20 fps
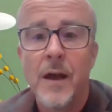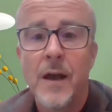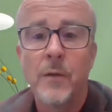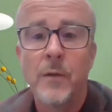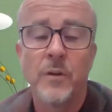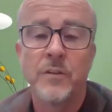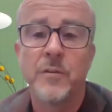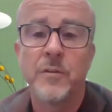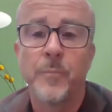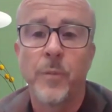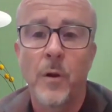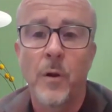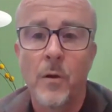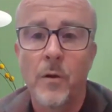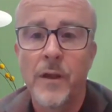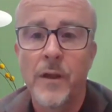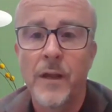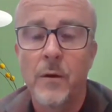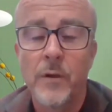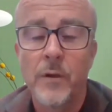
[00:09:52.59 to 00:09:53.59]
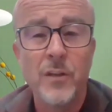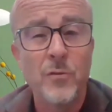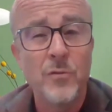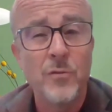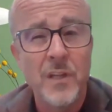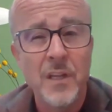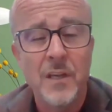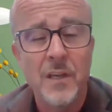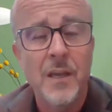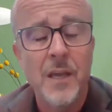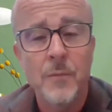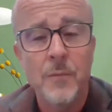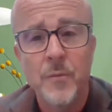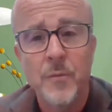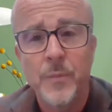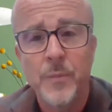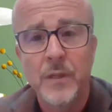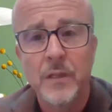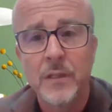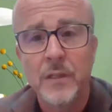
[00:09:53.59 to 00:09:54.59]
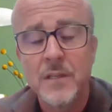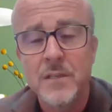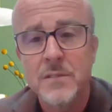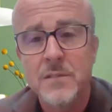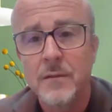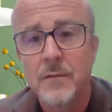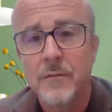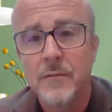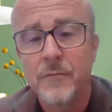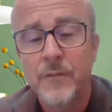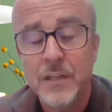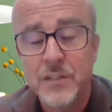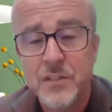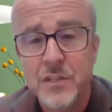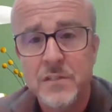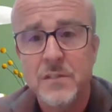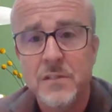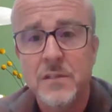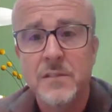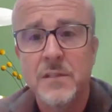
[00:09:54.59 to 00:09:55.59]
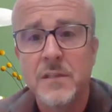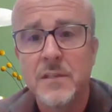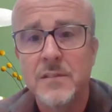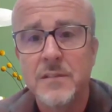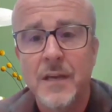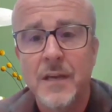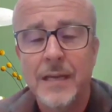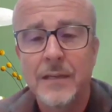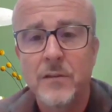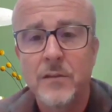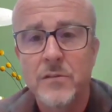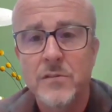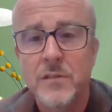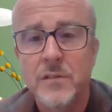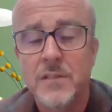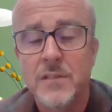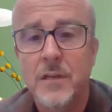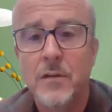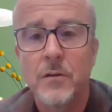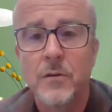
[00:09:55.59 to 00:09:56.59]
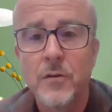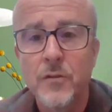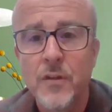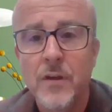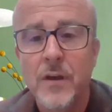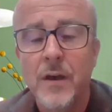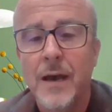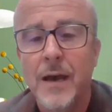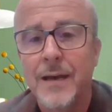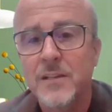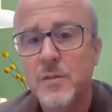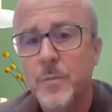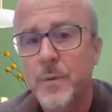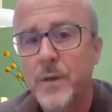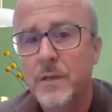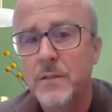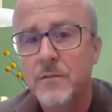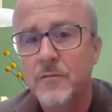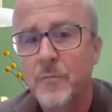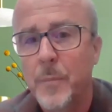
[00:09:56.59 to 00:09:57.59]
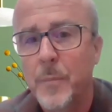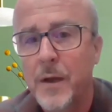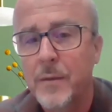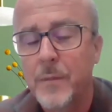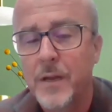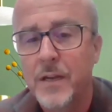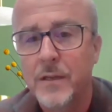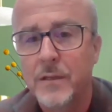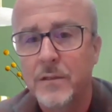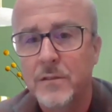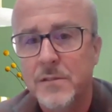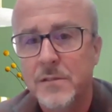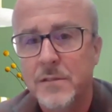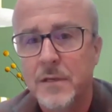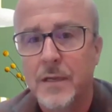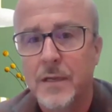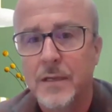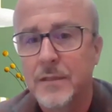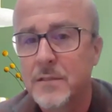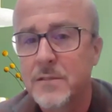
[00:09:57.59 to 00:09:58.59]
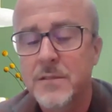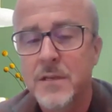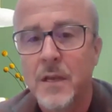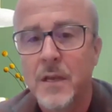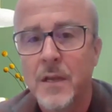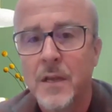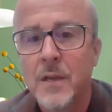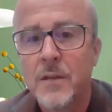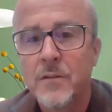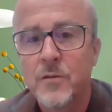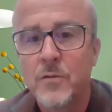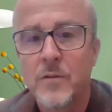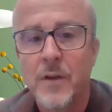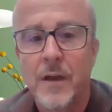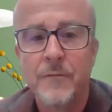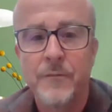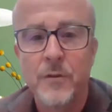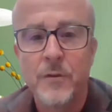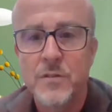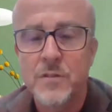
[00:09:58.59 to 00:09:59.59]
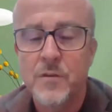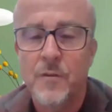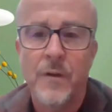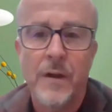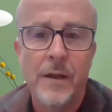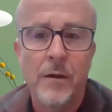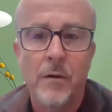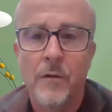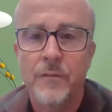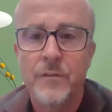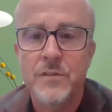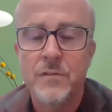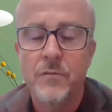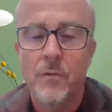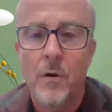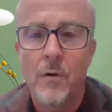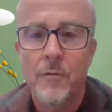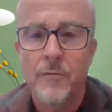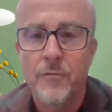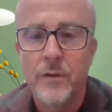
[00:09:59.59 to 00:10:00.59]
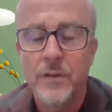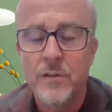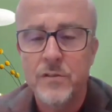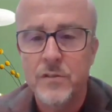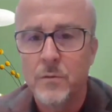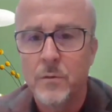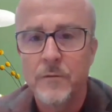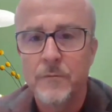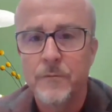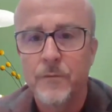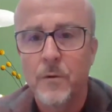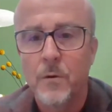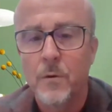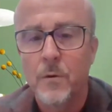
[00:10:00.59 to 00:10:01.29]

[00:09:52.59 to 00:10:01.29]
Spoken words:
And we're deploying our unique capabilities in infectious disease diagnostics and other aspects of biomedical science to diversify our offerings going